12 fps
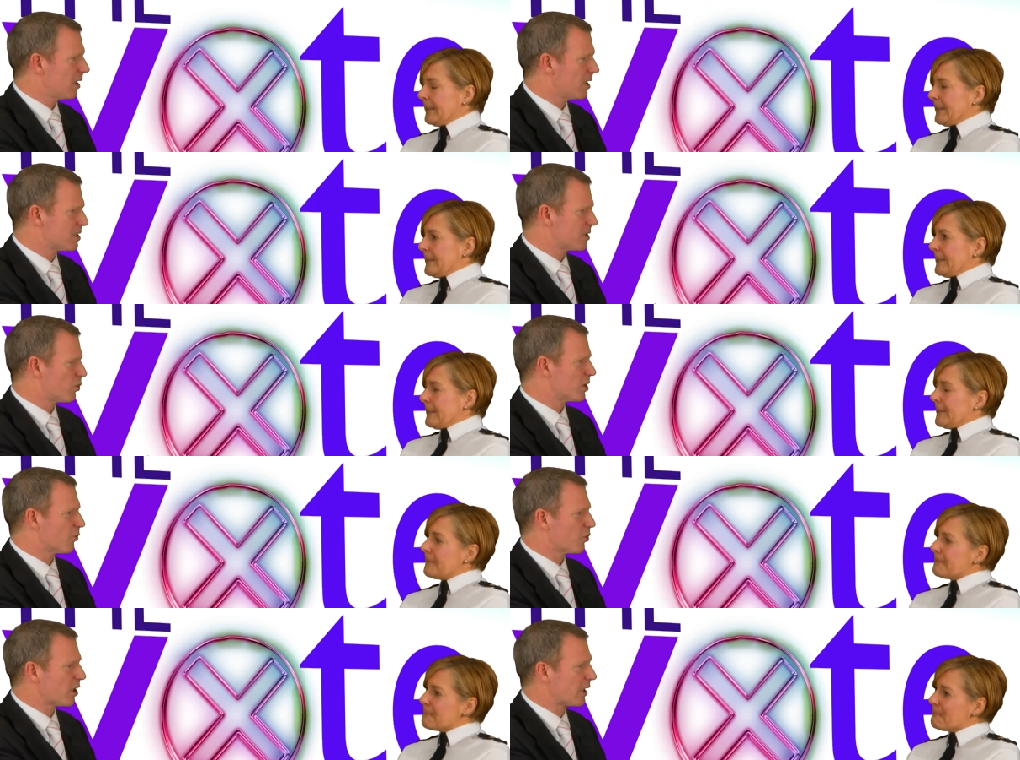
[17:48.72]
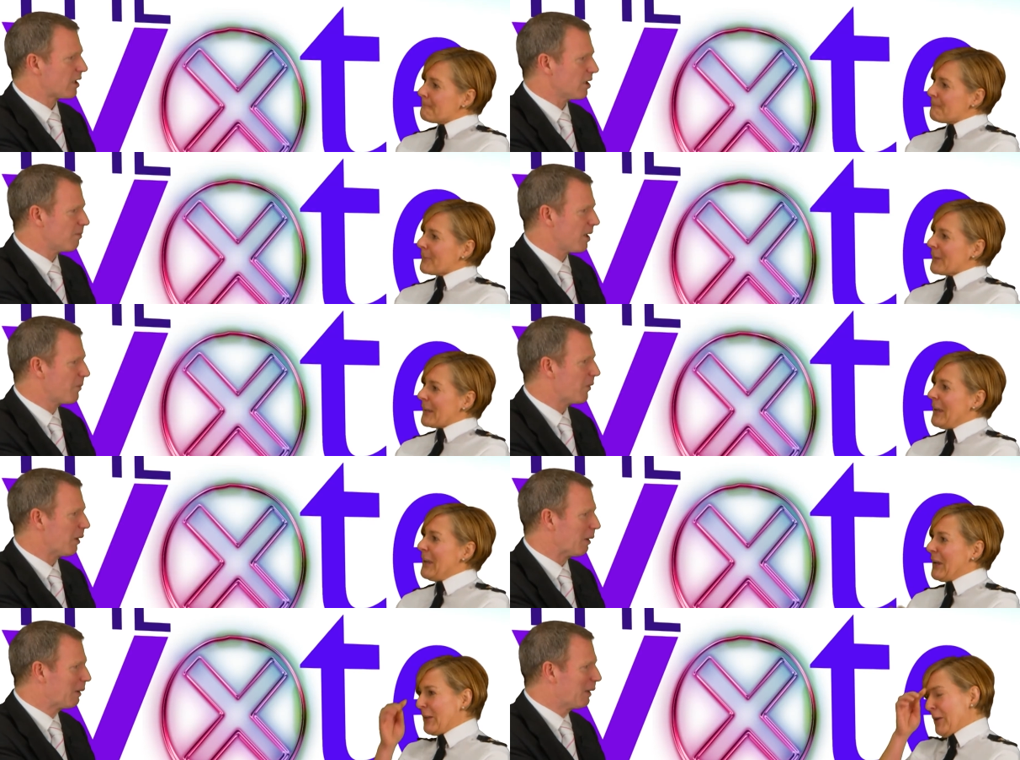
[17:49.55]
Speaker 1: Is this wishful thinking on my
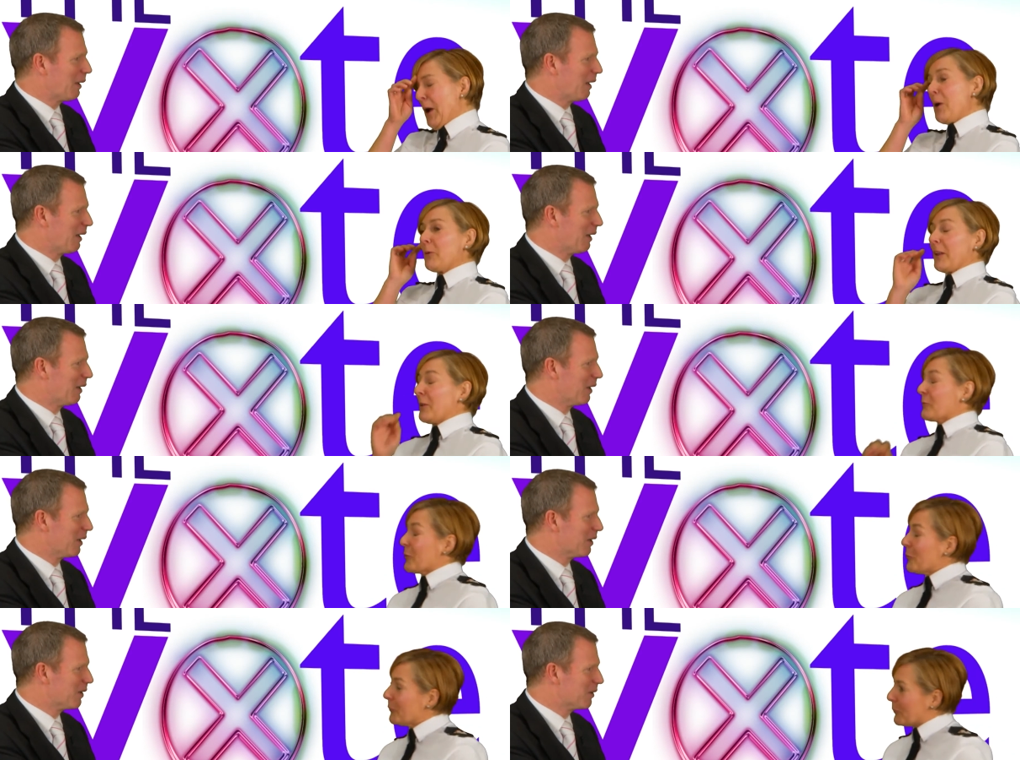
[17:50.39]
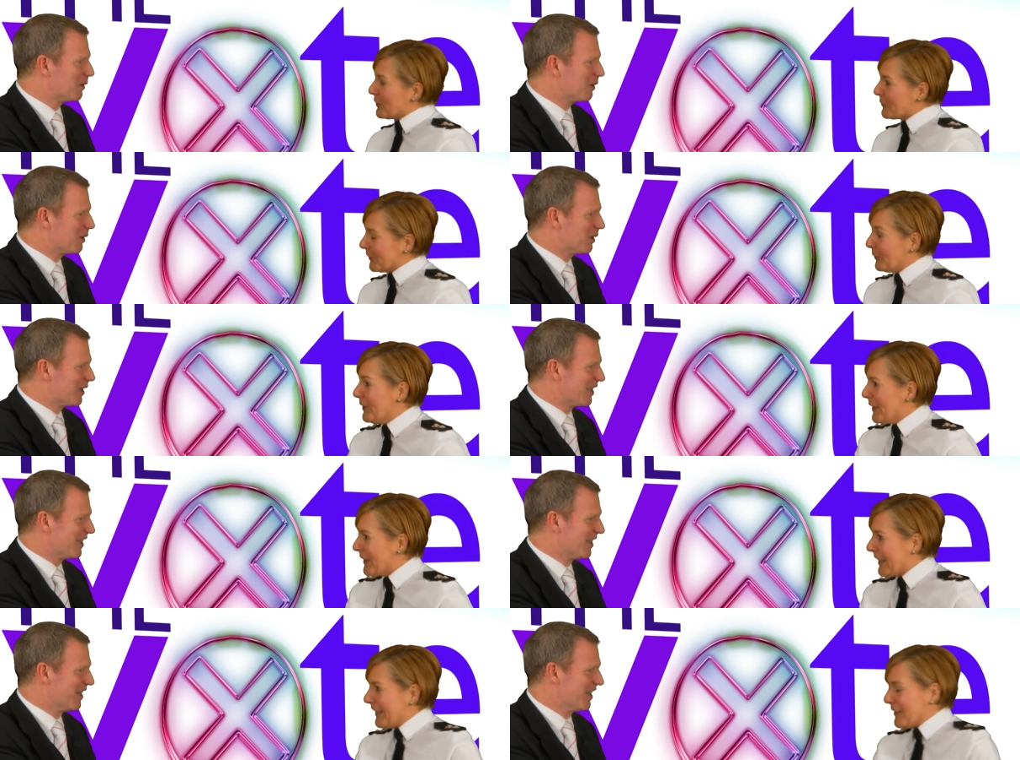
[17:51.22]
Speaker 2: part? No, I think we're all wishful
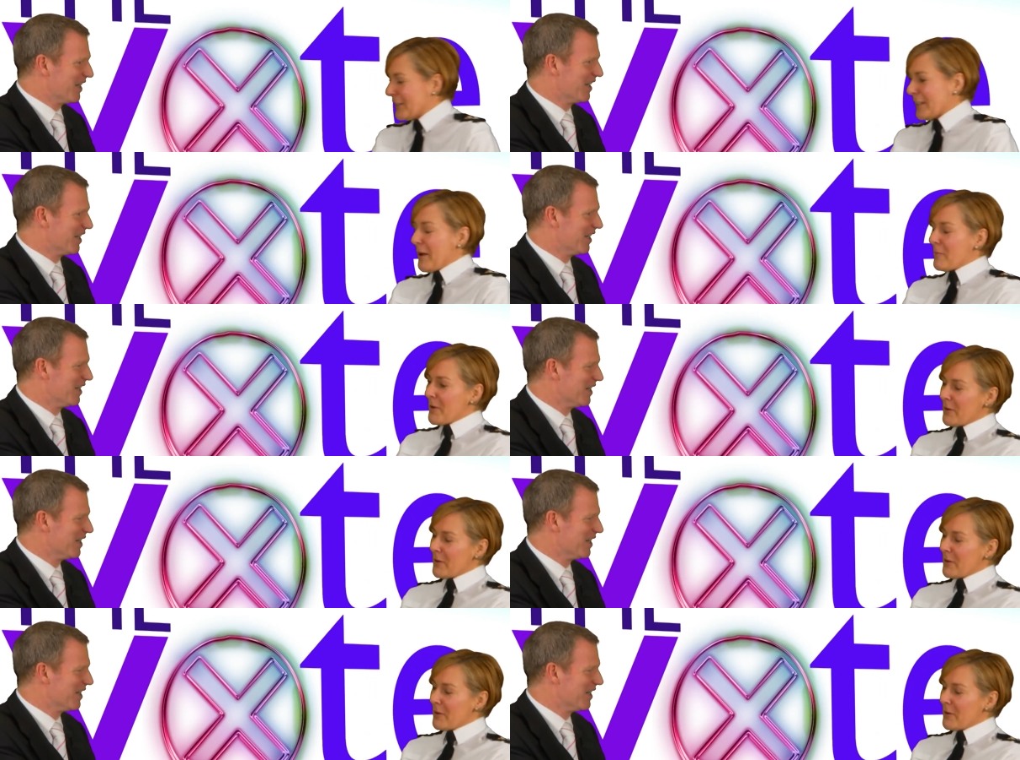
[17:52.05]
thinkers um,